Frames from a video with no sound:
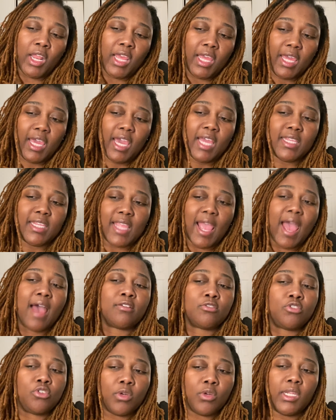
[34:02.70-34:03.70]
get
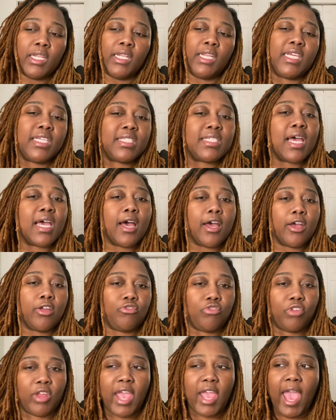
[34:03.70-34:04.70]
down to at least
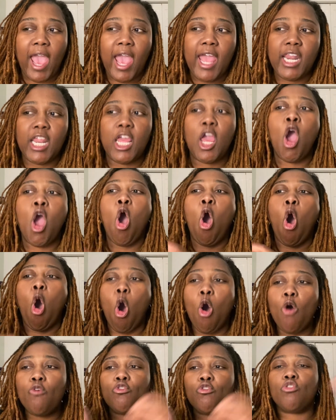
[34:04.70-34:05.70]
180.
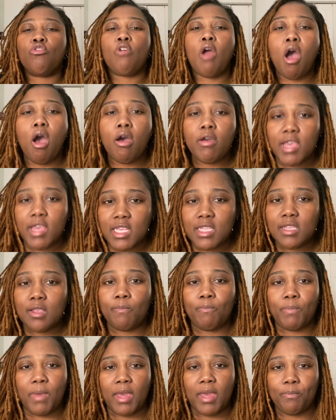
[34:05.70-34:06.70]
Overall is the
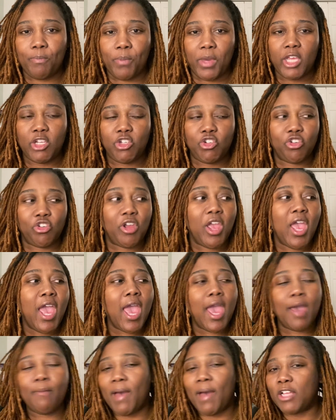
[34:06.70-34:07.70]
big picture.
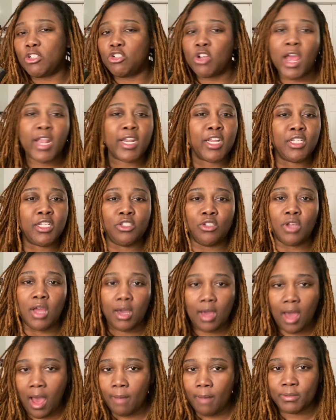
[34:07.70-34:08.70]
Am I trying to
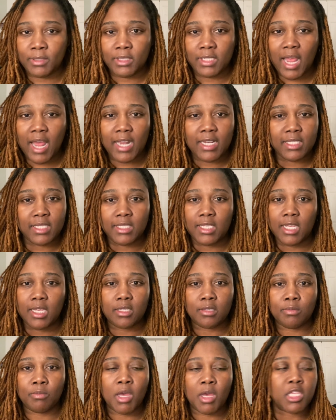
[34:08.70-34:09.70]
accomplish that in
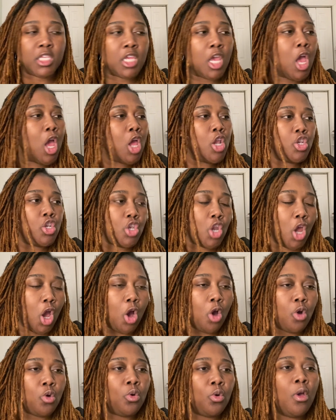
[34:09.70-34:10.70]
6 months?
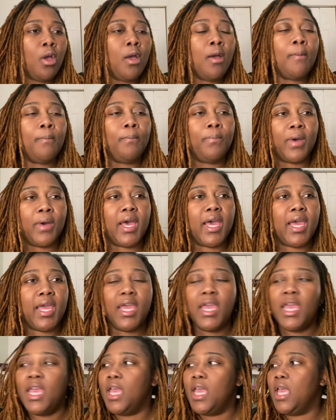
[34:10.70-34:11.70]
No. But
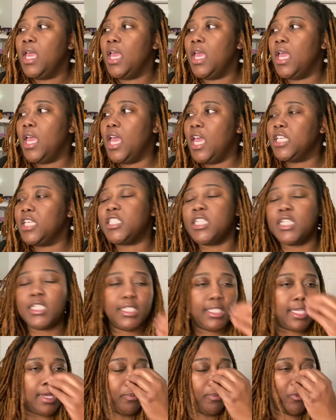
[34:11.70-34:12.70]
it's a
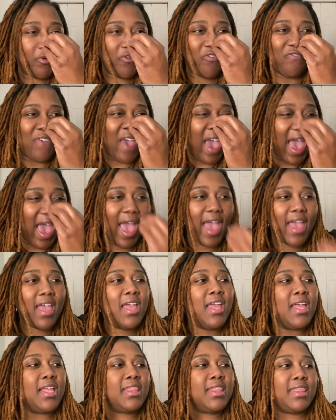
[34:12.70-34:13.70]
simple fact
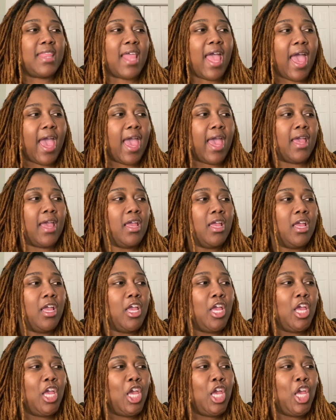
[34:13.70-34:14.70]
that
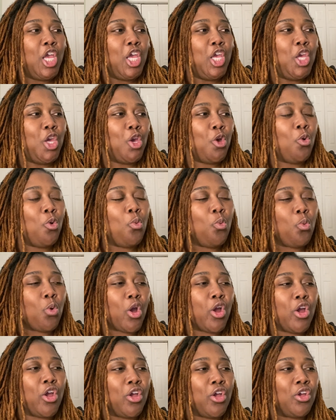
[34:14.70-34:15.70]
you
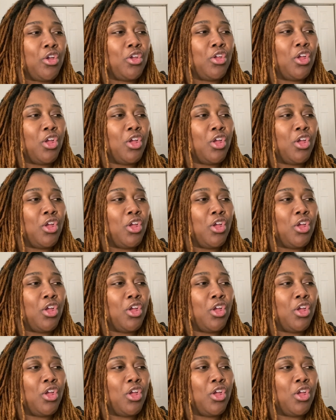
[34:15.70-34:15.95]
were